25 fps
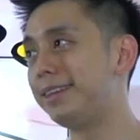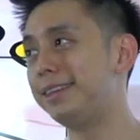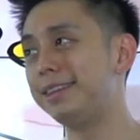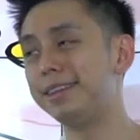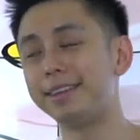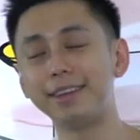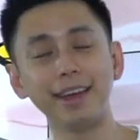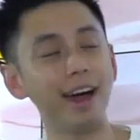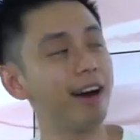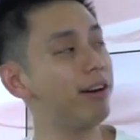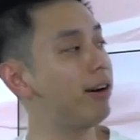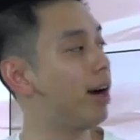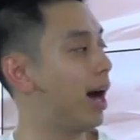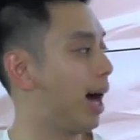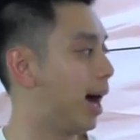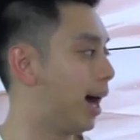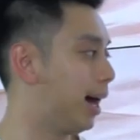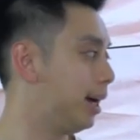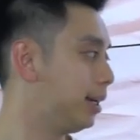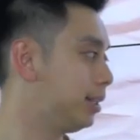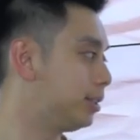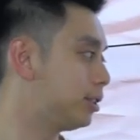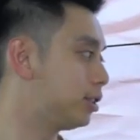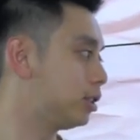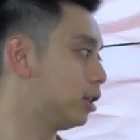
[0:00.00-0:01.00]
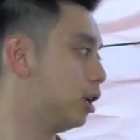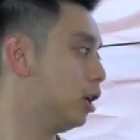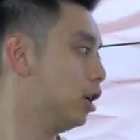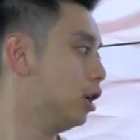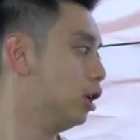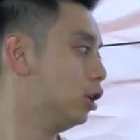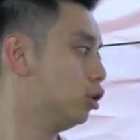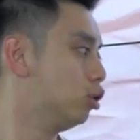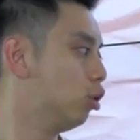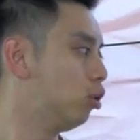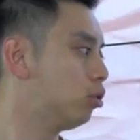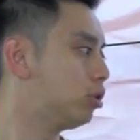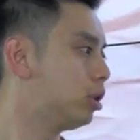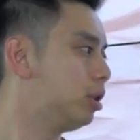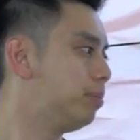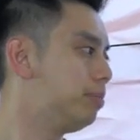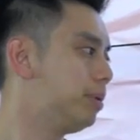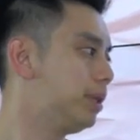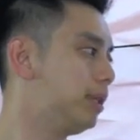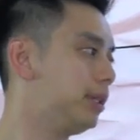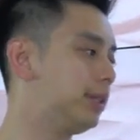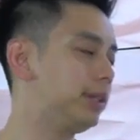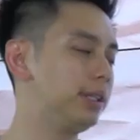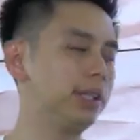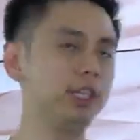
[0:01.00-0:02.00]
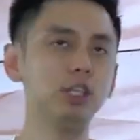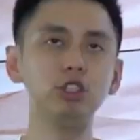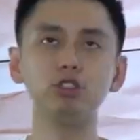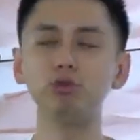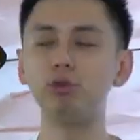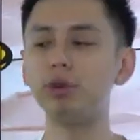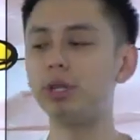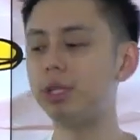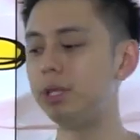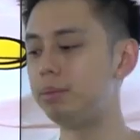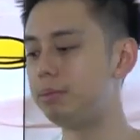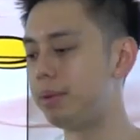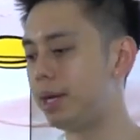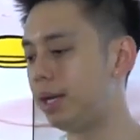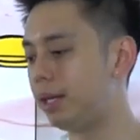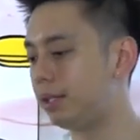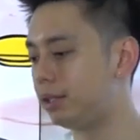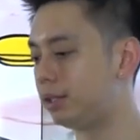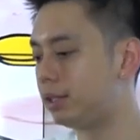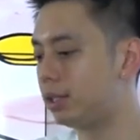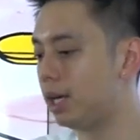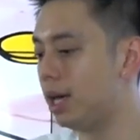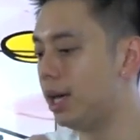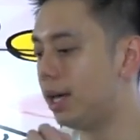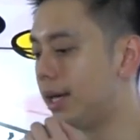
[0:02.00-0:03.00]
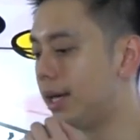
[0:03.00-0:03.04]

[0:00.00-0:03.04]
in their eyes, notability really means